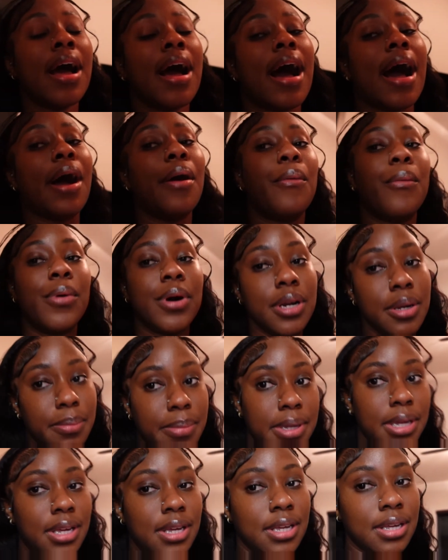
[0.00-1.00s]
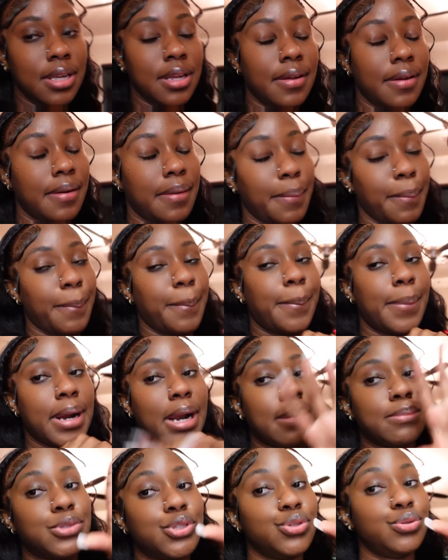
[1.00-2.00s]
I want to be, but
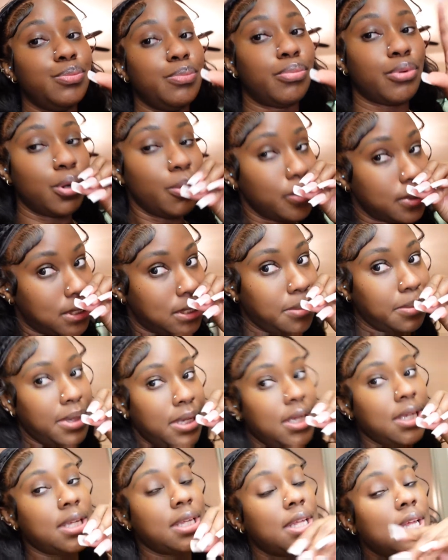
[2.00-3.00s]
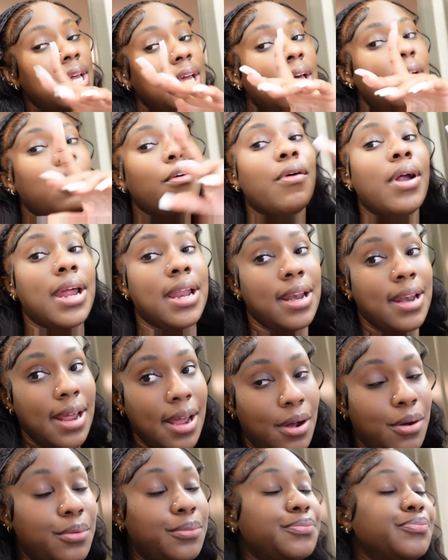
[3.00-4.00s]
I'm too broke to be right
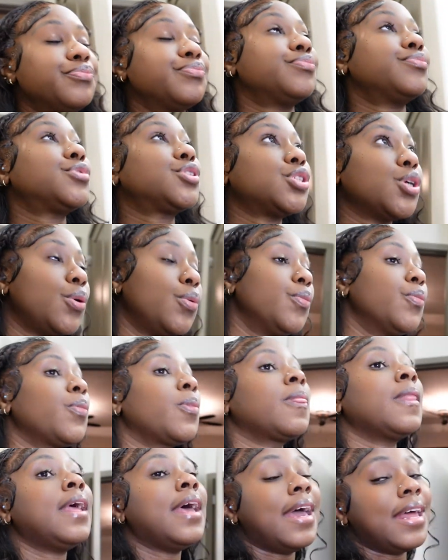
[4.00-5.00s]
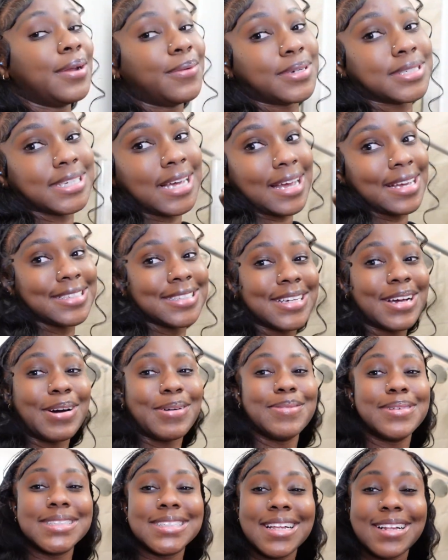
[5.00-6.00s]
now. So anyways, guys,
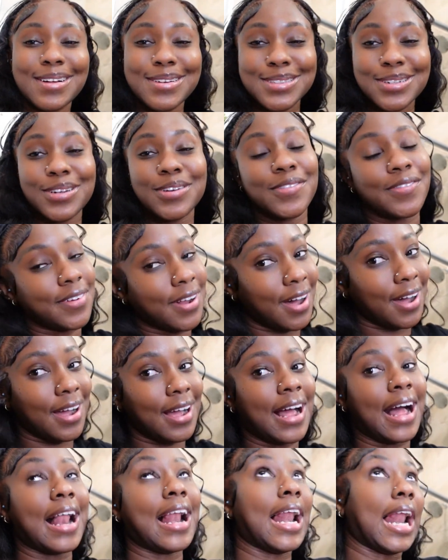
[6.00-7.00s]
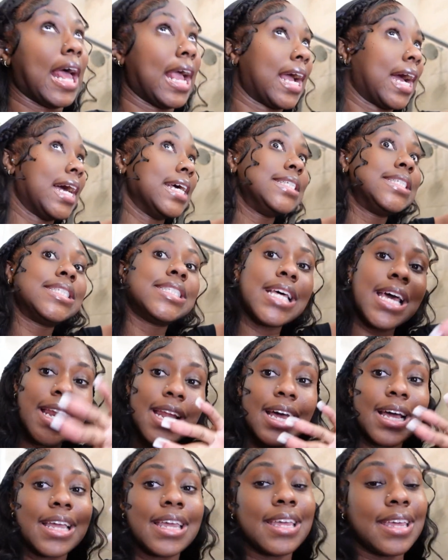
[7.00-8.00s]
coming to close out the vlog, like I said
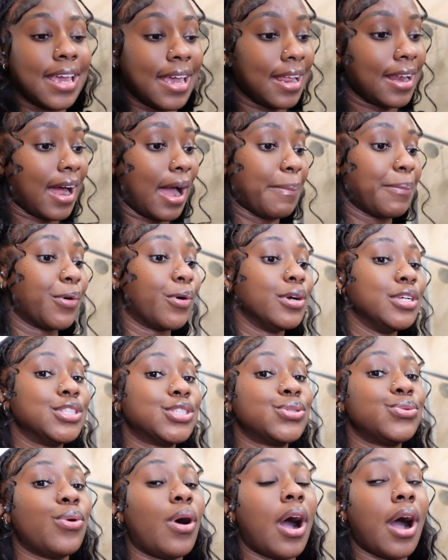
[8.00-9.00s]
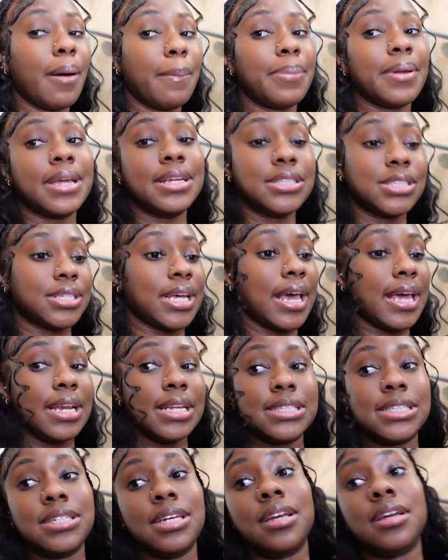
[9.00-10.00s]
again, I'm going to hop into
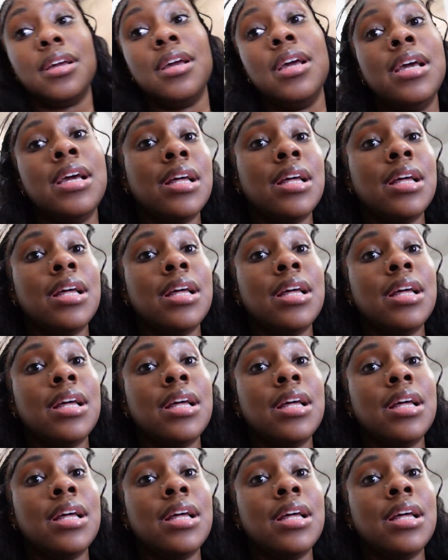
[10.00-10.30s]
editing.